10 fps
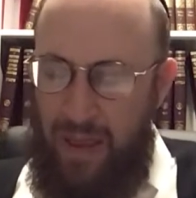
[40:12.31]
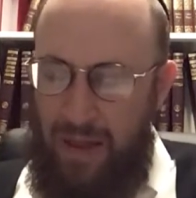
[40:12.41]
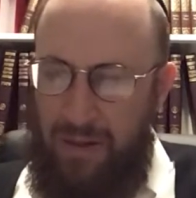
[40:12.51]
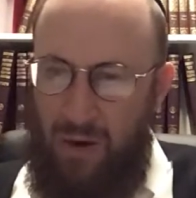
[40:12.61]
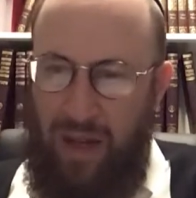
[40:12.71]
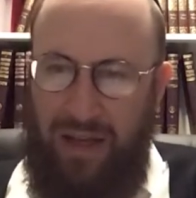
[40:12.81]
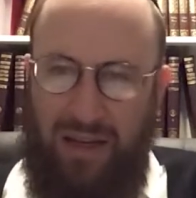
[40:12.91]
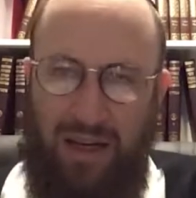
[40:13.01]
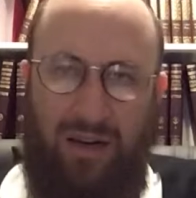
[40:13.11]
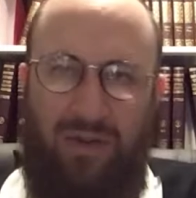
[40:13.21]
the whole
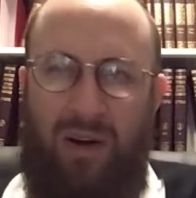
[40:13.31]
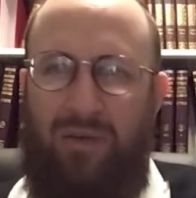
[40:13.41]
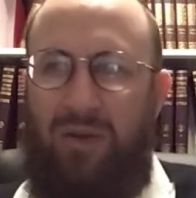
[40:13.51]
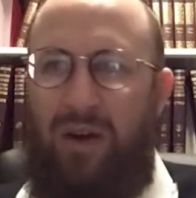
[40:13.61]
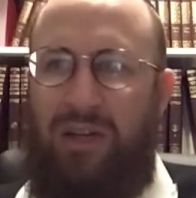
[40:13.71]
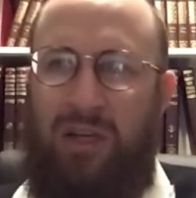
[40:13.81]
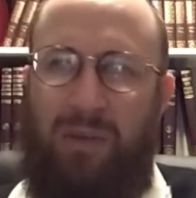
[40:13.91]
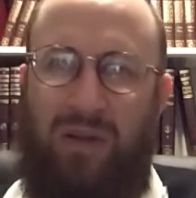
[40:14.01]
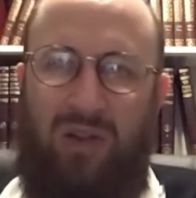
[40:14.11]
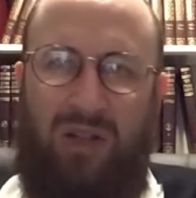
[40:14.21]
idea of Hashem
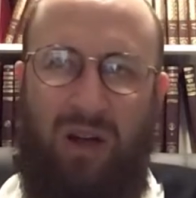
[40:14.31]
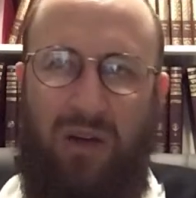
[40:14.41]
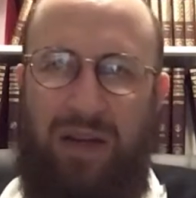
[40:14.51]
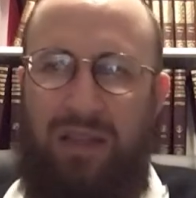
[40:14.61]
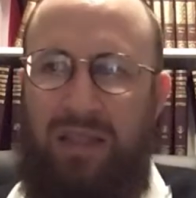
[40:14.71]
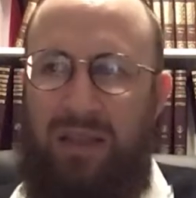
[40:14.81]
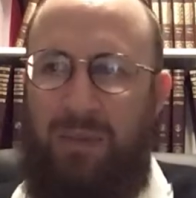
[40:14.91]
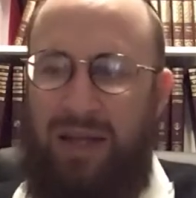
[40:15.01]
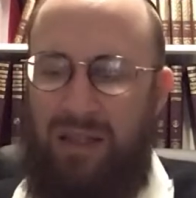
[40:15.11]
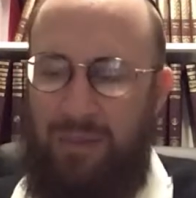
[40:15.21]
giving us an Aretz is the
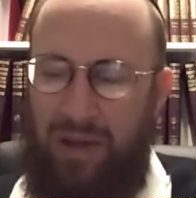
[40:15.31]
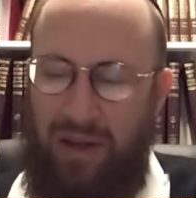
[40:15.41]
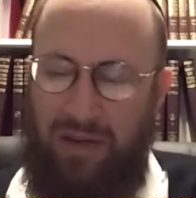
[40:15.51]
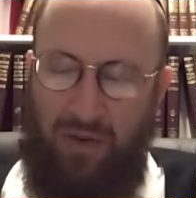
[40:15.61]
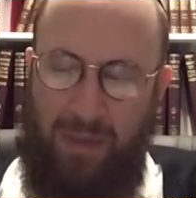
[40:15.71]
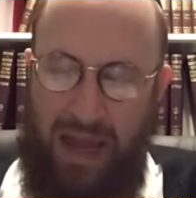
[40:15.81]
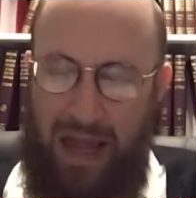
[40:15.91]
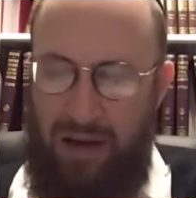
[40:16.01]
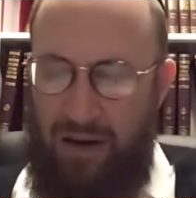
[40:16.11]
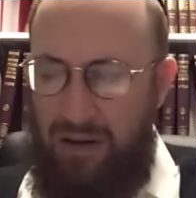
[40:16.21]
possibility for
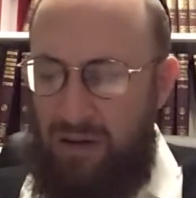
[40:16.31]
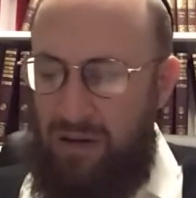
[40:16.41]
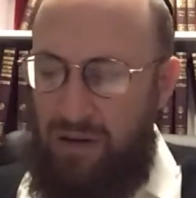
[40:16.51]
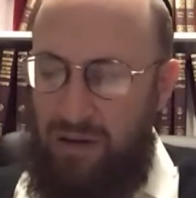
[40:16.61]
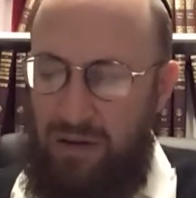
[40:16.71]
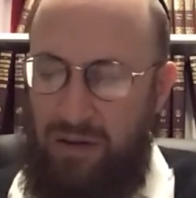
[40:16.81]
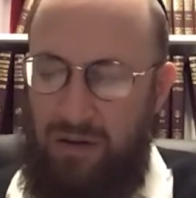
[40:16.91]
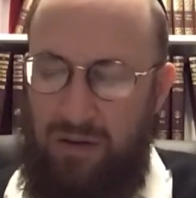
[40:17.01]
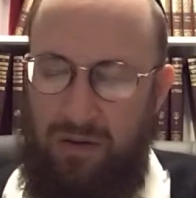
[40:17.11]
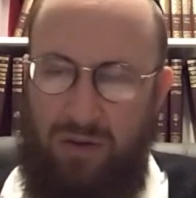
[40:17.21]
man
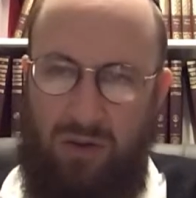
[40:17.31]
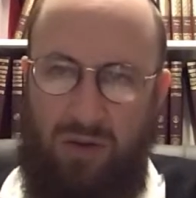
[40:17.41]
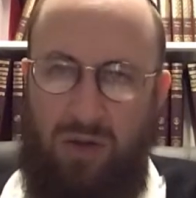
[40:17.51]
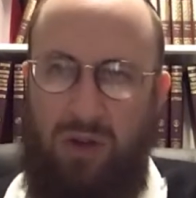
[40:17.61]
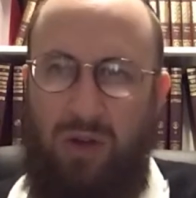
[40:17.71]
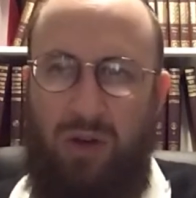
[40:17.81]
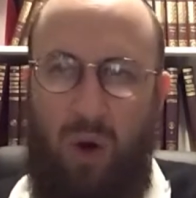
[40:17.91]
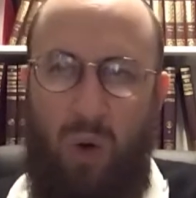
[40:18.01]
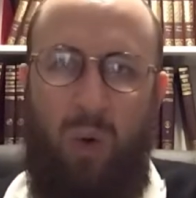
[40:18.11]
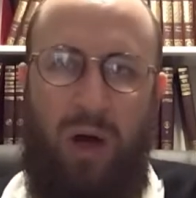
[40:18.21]
to
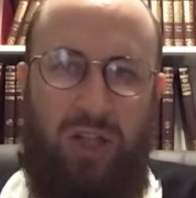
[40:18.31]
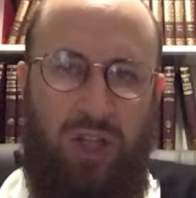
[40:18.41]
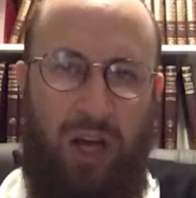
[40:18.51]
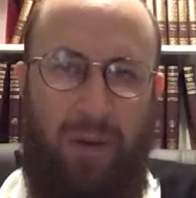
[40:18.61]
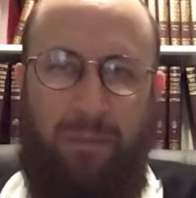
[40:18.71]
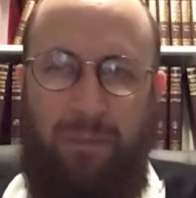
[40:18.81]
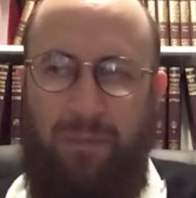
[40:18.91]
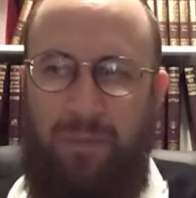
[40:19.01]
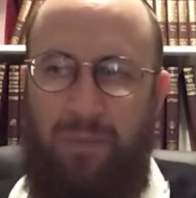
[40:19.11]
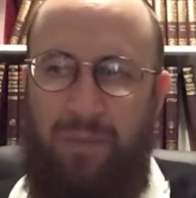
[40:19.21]
know Hashem
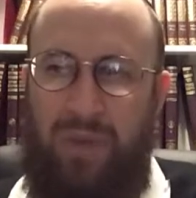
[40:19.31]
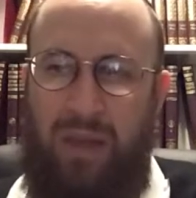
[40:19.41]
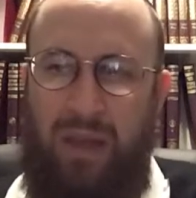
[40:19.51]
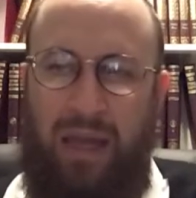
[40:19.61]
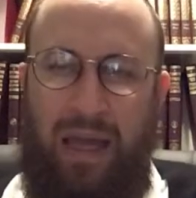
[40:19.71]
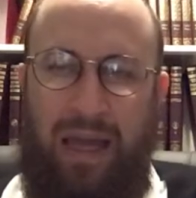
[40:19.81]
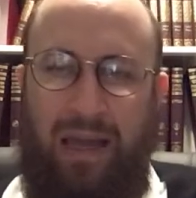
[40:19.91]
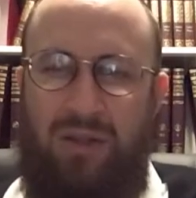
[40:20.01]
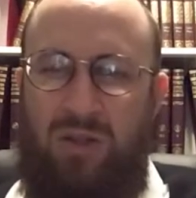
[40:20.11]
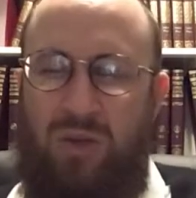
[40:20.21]

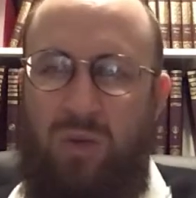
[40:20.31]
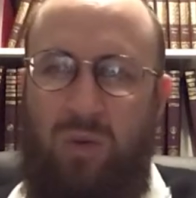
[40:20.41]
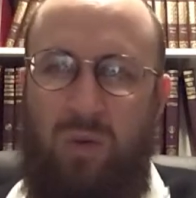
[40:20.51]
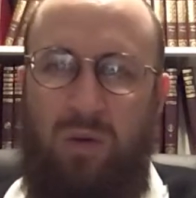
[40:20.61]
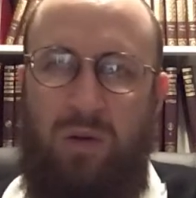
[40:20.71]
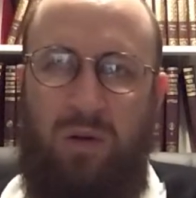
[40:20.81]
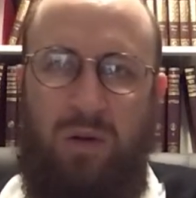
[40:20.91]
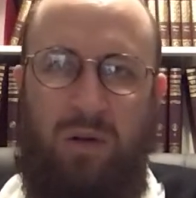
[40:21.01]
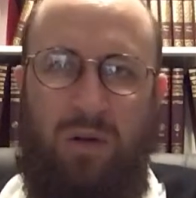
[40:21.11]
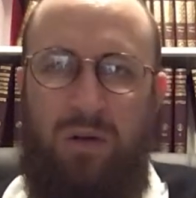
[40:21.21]
and to
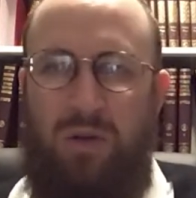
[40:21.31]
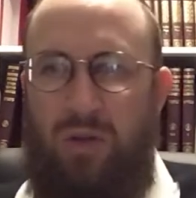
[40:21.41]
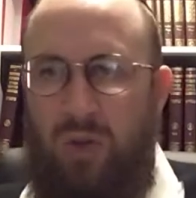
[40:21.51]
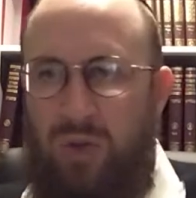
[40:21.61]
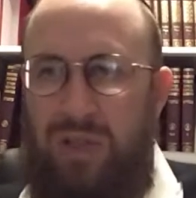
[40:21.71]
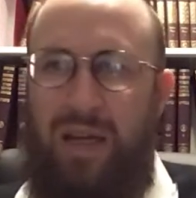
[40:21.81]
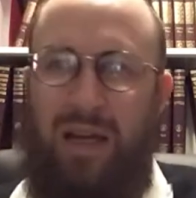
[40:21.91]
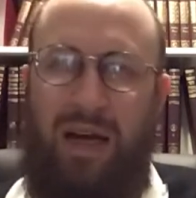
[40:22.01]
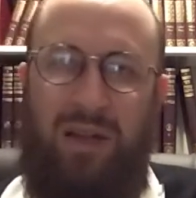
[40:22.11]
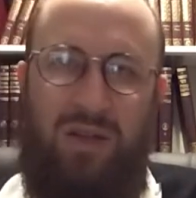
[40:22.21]
use that
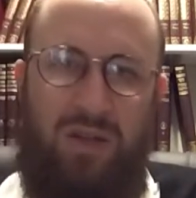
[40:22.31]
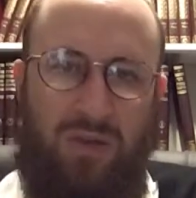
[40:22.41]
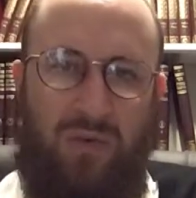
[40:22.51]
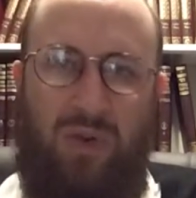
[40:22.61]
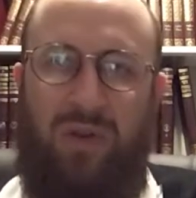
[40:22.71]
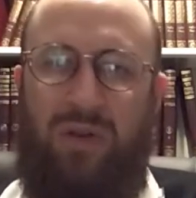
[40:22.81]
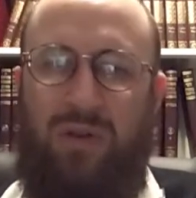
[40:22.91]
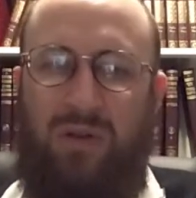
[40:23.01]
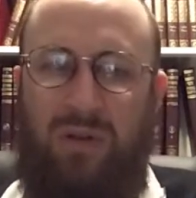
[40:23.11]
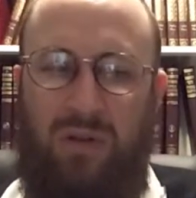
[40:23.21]
knowledge to further
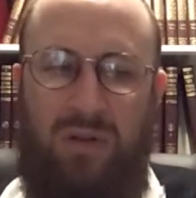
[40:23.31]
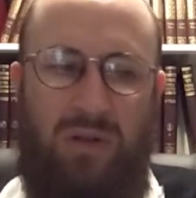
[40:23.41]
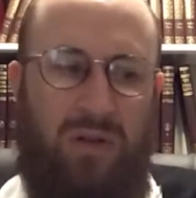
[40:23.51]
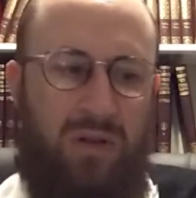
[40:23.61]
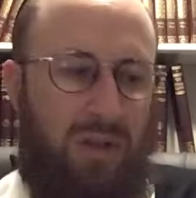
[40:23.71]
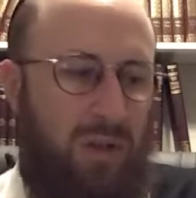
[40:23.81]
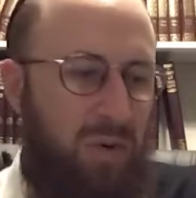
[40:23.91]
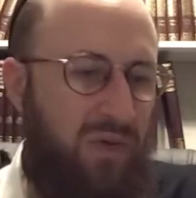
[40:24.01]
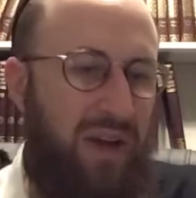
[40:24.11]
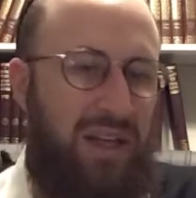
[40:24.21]
the
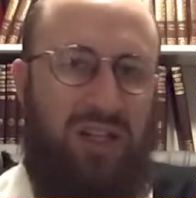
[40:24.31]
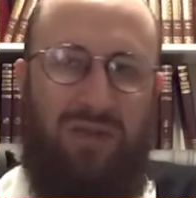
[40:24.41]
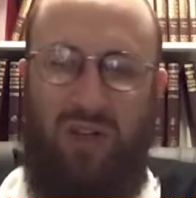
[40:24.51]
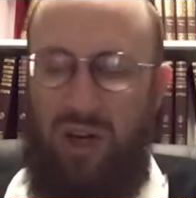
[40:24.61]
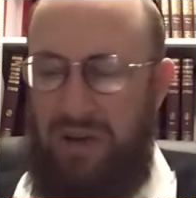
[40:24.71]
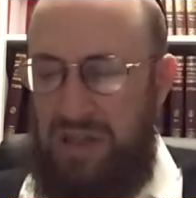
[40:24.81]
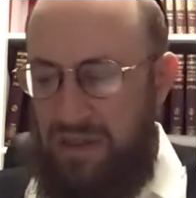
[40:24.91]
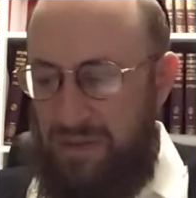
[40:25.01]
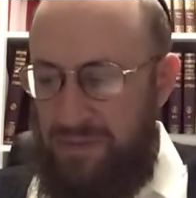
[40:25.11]
perfection of the Aretz.